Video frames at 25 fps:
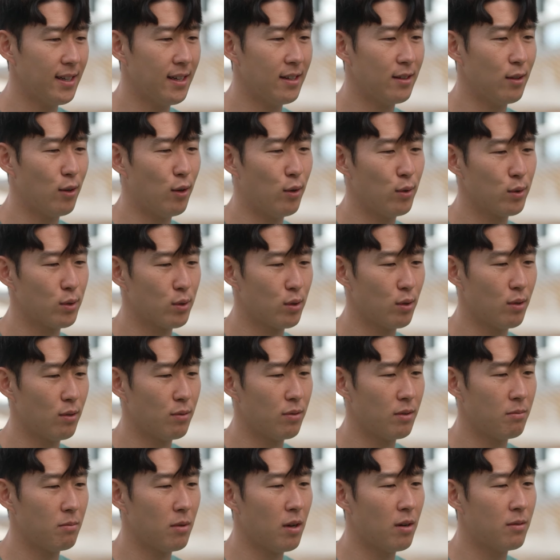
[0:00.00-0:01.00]
and also
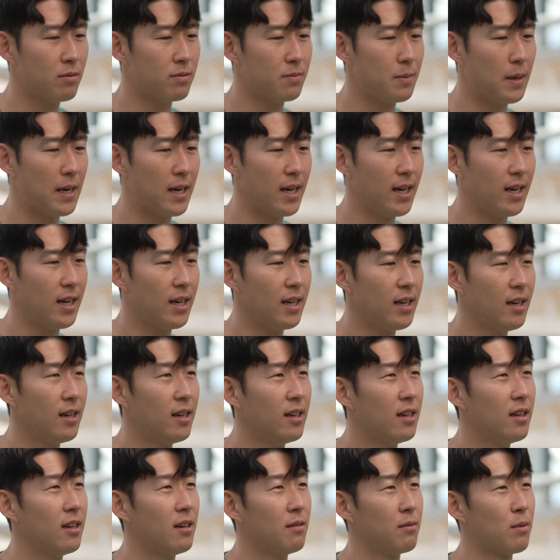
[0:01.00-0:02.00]
from love by
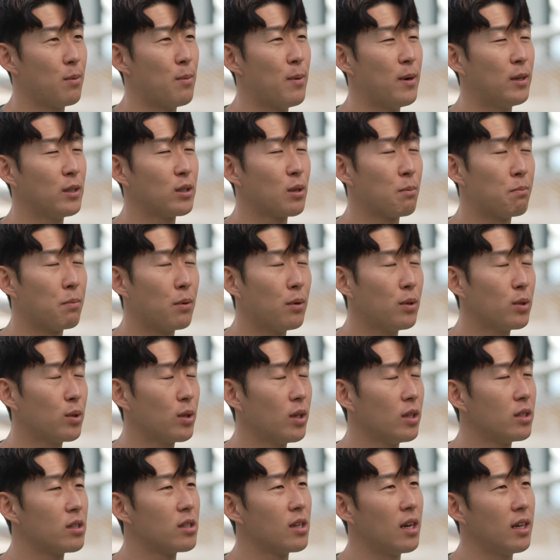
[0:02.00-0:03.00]
from our
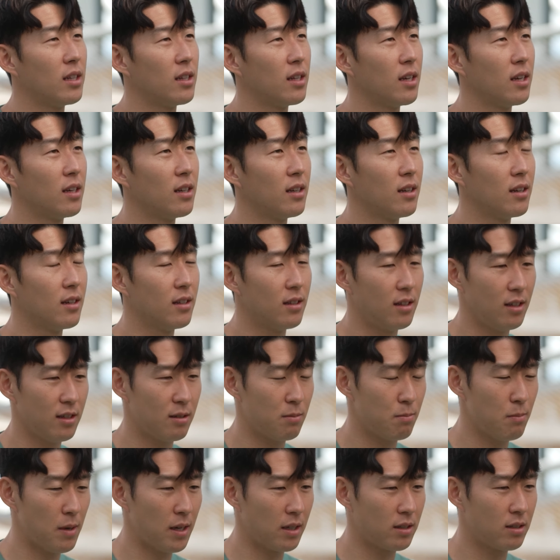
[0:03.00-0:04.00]
supporters. I think
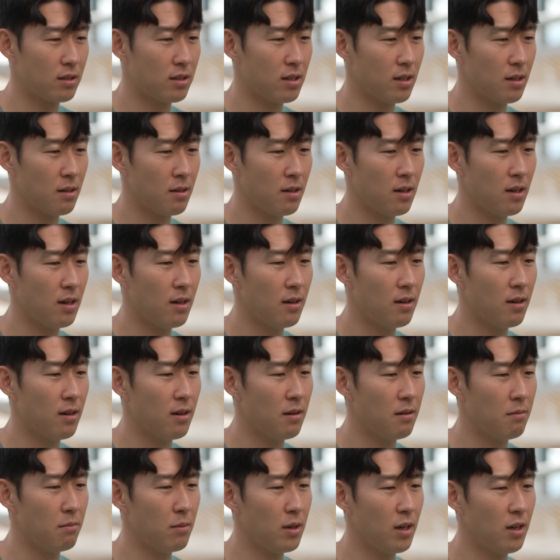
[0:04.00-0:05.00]
this makes uh,
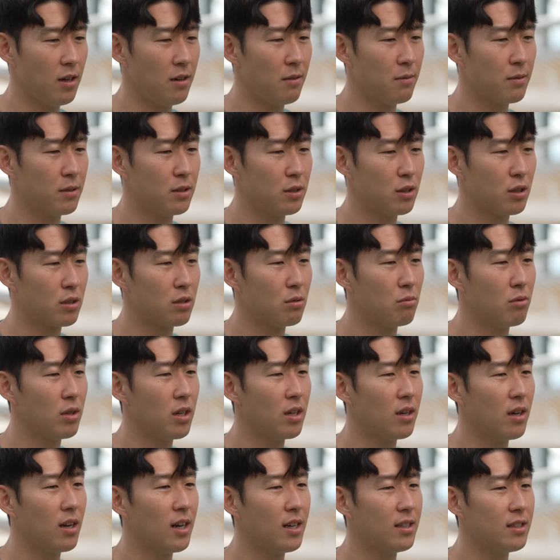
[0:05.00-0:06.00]
me even just
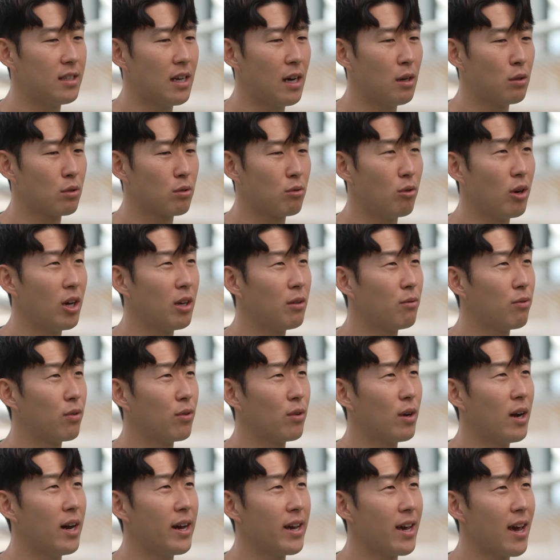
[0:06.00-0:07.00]
realize how
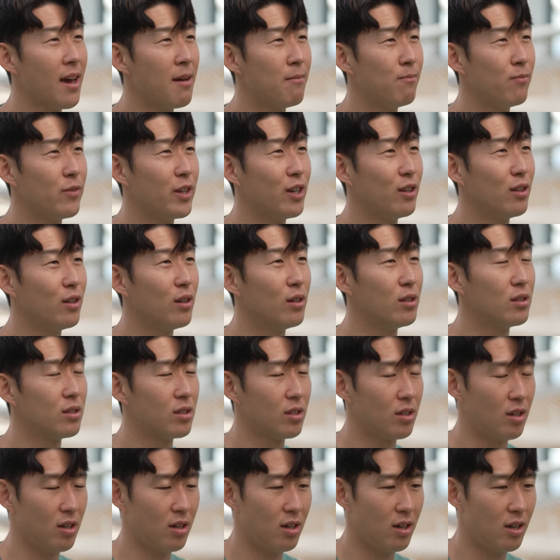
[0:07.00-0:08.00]
grateful I am. You know,
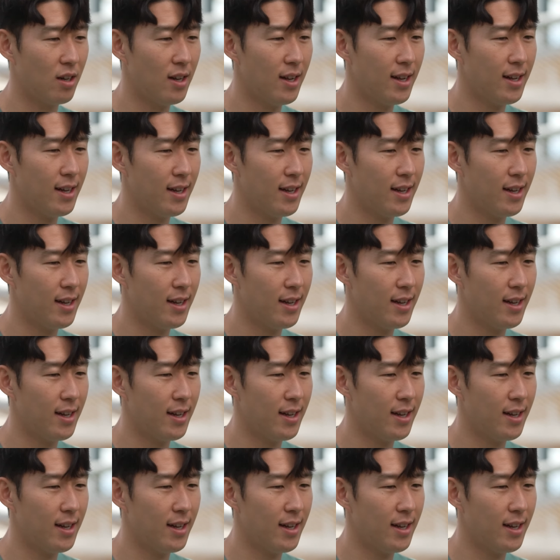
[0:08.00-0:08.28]
so